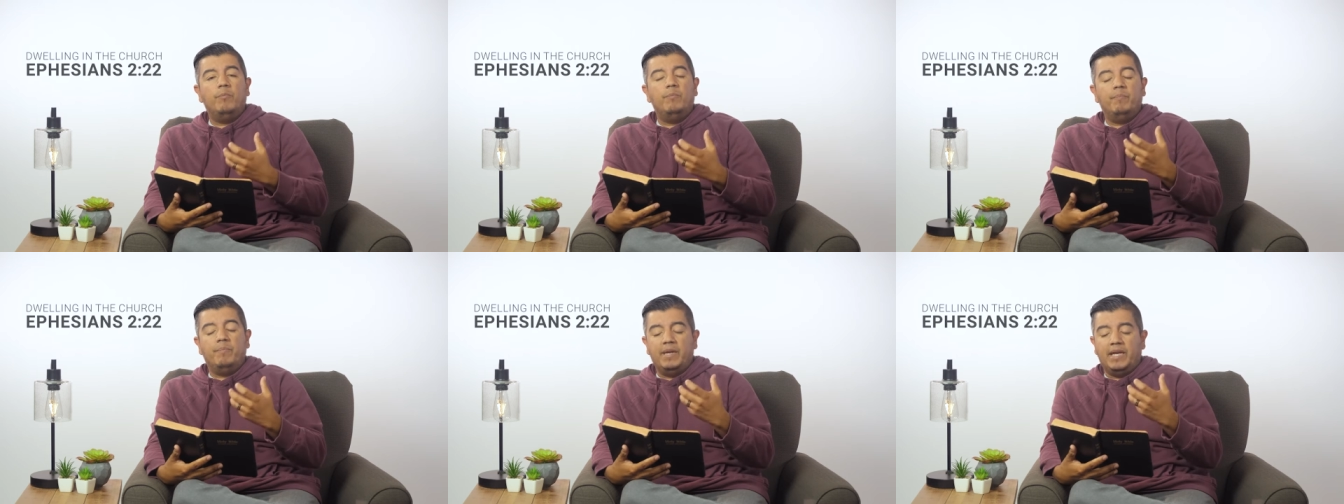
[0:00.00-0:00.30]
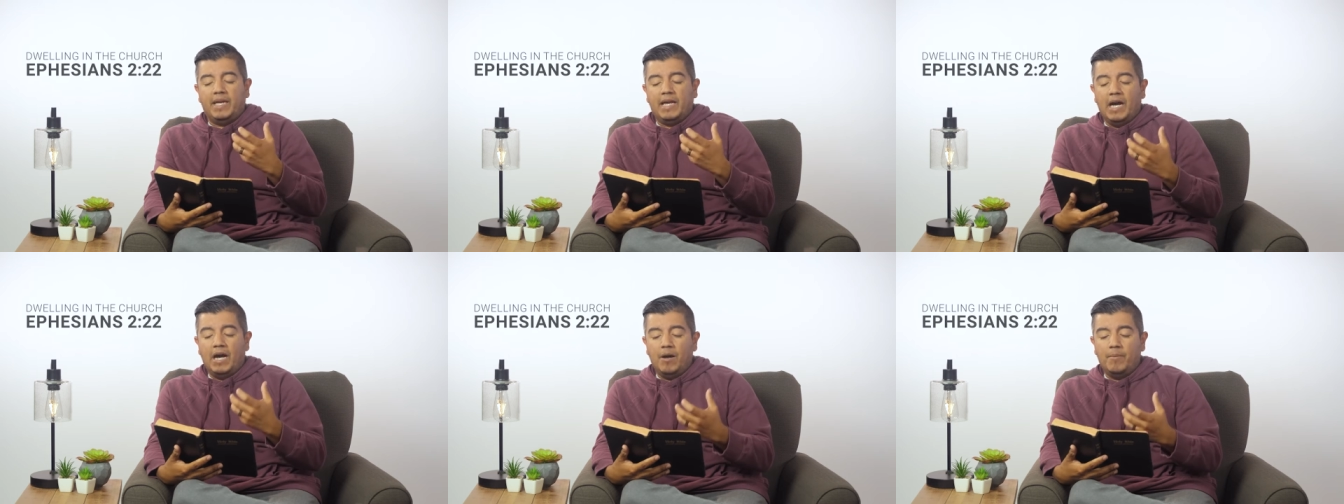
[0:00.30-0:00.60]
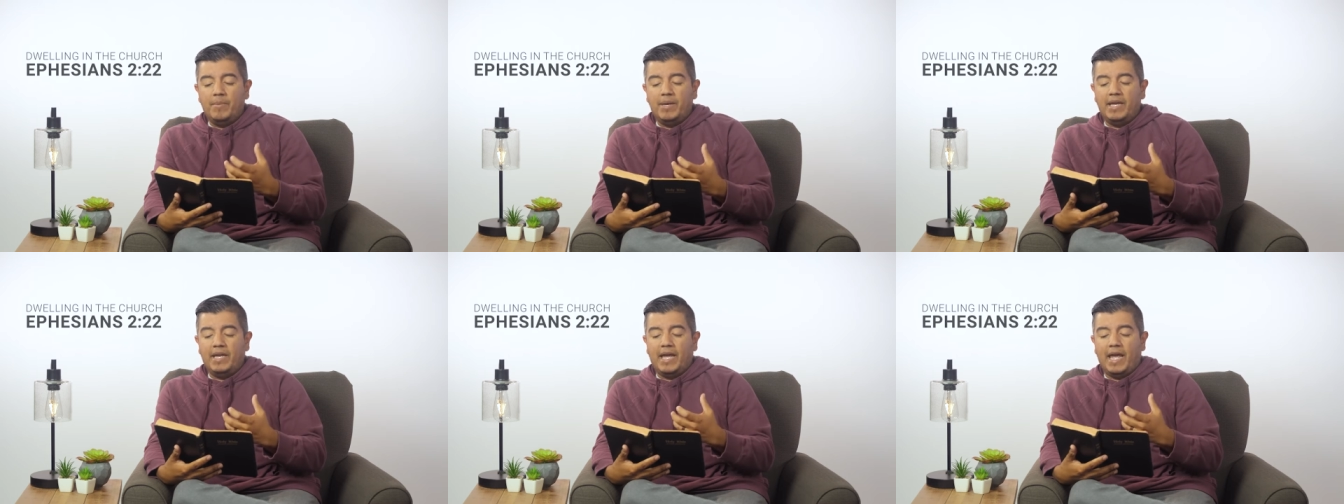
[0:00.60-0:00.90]

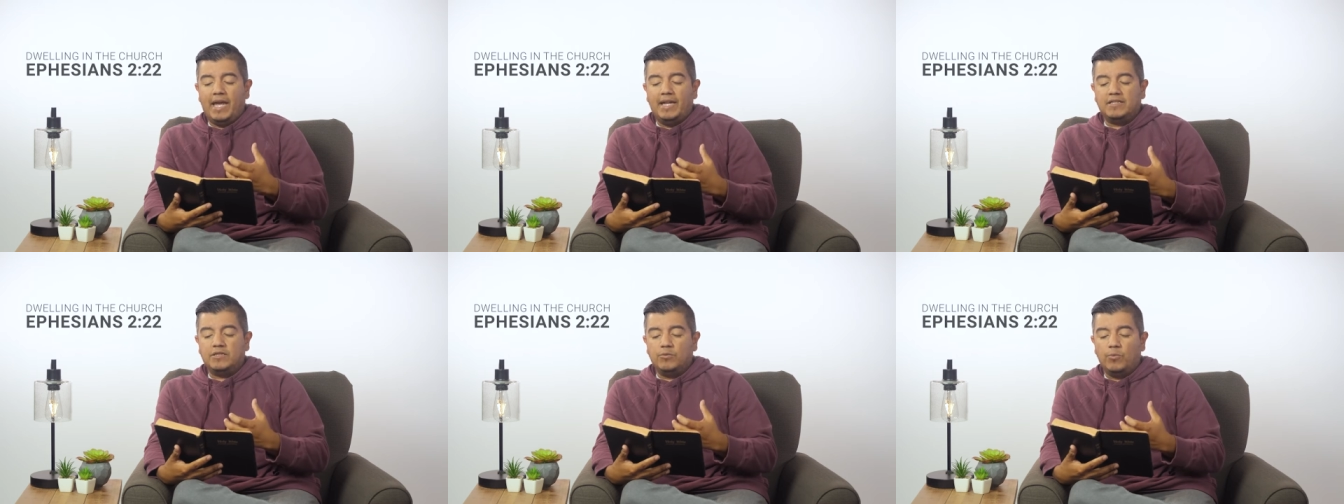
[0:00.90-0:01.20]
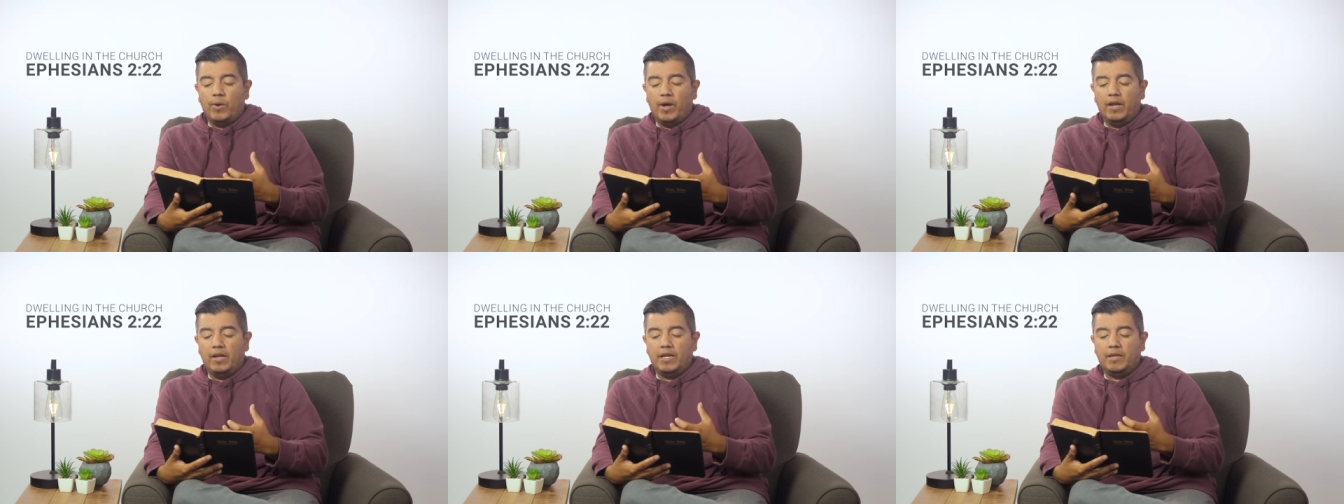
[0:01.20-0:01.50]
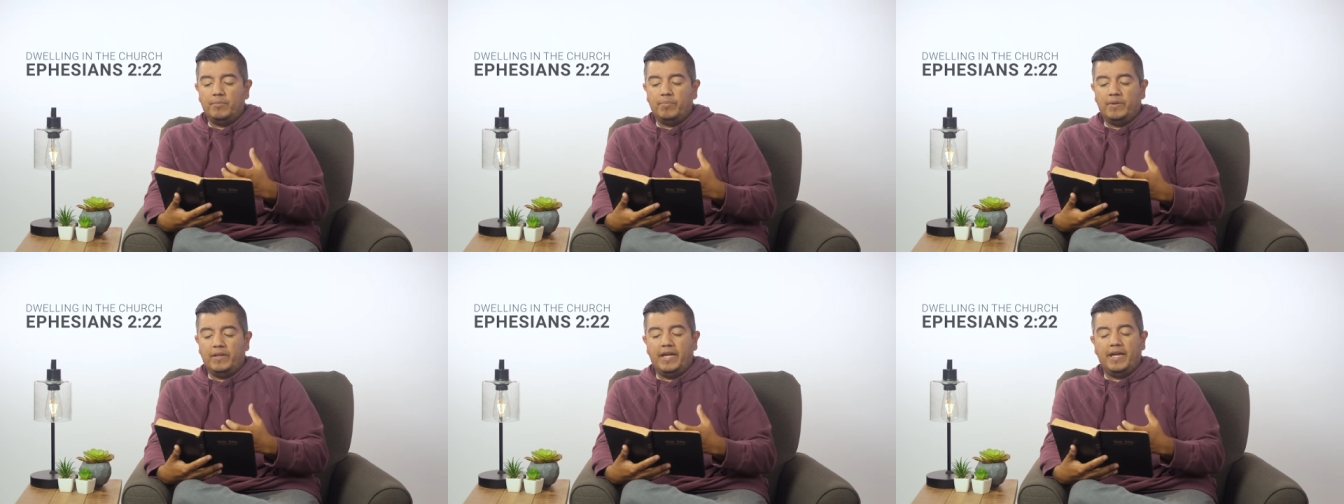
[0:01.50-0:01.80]
becoming a
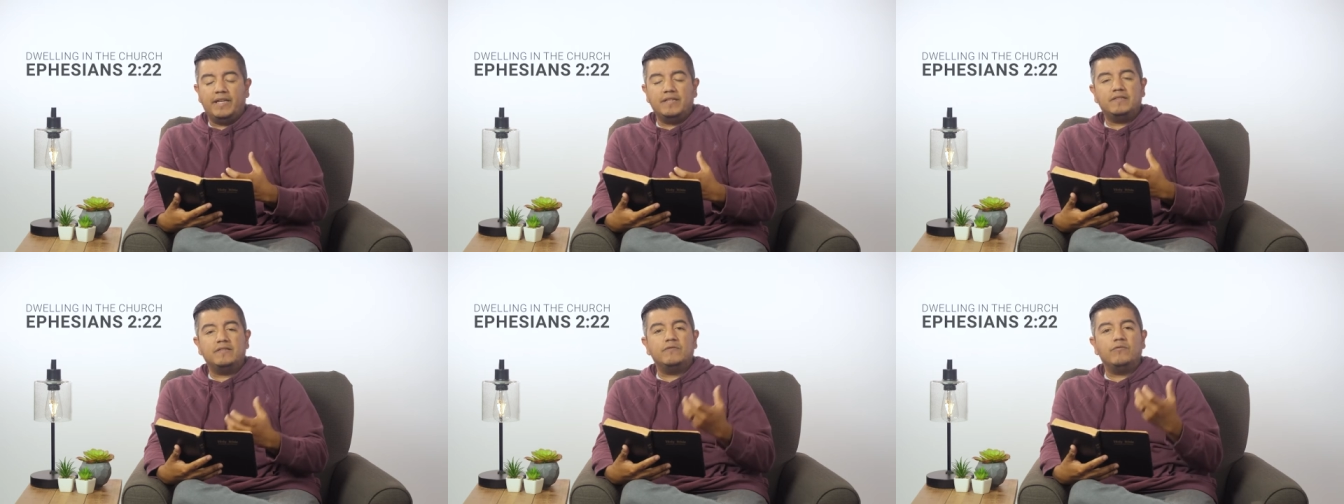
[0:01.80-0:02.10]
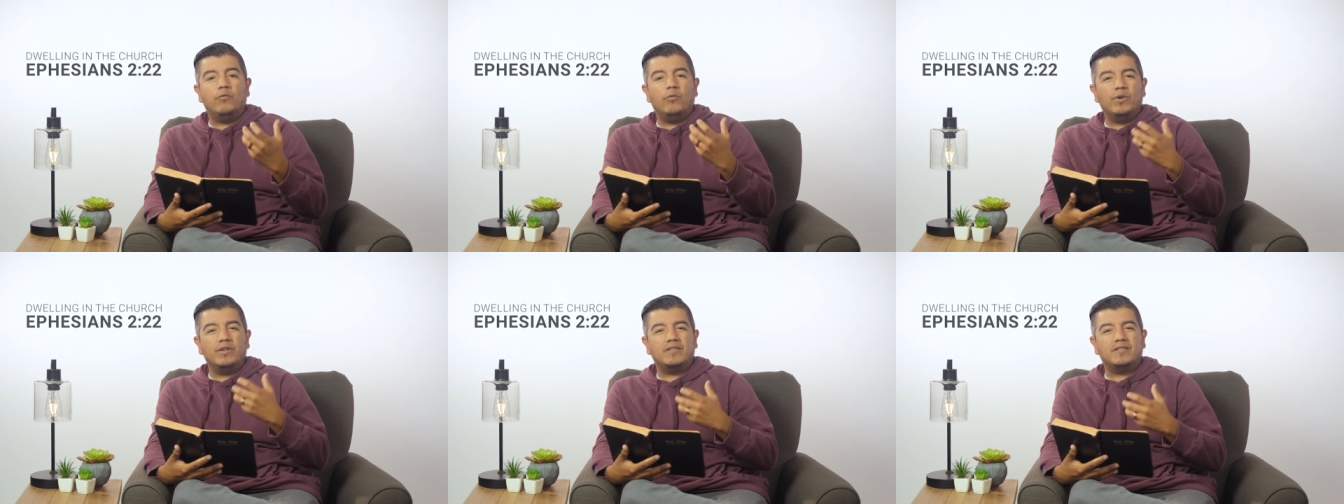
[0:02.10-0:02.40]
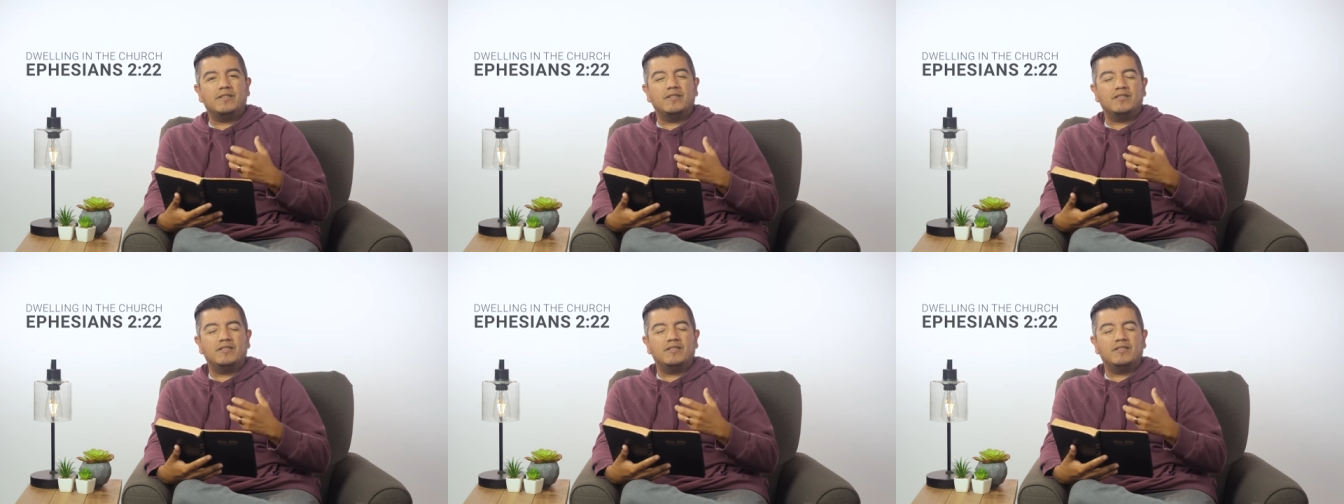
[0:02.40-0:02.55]
dwelling place which